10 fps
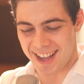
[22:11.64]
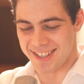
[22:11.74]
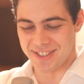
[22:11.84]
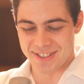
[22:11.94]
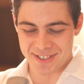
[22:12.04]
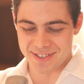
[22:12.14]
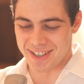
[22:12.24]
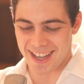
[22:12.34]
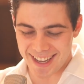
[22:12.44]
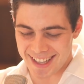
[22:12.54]
has you do
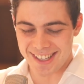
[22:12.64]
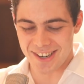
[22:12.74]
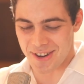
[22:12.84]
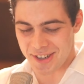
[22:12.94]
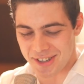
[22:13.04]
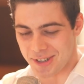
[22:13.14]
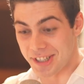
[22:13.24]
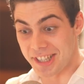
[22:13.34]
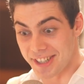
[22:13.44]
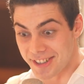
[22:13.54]
your
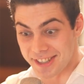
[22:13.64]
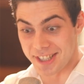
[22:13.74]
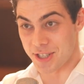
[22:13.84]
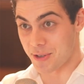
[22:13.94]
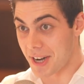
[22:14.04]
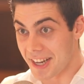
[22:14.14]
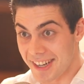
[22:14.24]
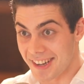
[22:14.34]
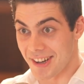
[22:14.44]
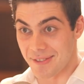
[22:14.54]
yearly
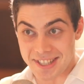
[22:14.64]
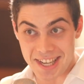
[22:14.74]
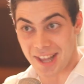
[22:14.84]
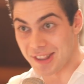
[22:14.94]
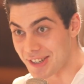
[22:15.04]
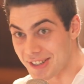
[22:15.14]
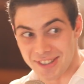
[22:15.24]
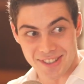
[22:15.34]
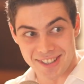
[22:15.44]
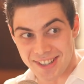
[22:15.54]
training on what's
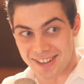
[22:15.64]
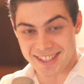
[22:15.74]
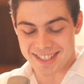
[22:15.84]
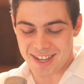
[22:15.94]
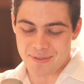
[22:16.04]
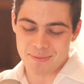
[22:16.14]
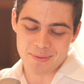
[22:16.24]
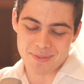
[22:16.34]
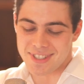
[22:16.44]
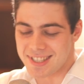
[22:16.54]
ethical and all this stuff, and
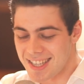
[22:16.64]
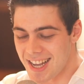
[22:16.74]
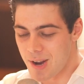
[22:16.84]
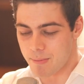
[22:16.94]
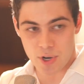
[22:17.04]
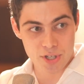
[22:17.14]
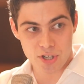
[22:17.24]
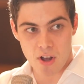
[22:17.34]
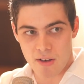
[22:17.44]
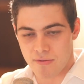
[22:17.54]
people just brush
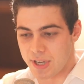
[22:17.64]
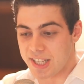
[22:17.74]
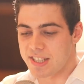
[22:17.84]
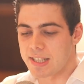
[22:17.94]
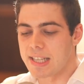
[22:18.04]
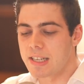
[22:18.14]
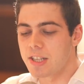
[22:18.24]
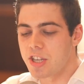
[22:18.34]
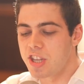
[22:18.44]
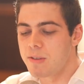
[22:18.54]
it off when it's
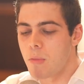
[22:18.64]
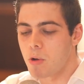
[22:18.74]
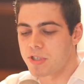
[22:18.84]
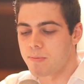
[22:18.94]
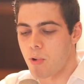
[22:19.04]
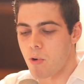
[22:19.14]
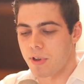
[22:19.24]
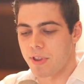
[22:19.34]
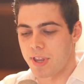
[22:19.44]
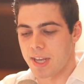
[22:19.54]
literally the most
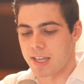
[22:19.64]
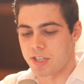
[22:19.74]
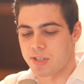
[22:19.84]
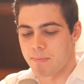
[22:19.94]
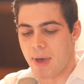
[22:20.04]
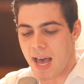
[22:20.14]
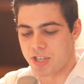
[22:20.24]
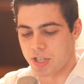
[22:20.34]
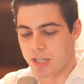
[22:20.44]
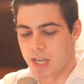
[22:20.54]
important thing. Because
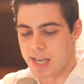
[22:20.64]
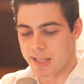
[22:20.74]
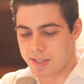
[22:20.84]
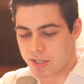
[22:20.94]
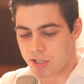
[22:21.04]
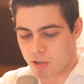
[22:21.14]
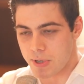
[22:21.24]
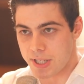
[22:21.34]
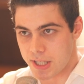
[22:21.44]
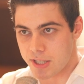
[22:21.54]
imagine this is a
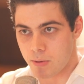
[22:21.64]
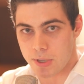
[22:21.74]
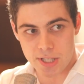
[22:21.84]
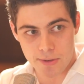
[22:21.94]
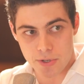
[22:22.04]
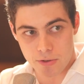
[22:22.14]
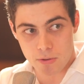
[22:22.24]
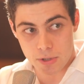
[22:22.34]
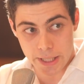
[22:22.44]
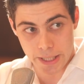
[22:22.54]
26,
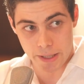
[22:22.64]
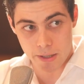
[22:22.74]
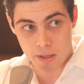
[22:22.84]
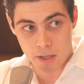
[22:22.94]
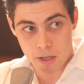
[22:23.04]
27-year-old kid,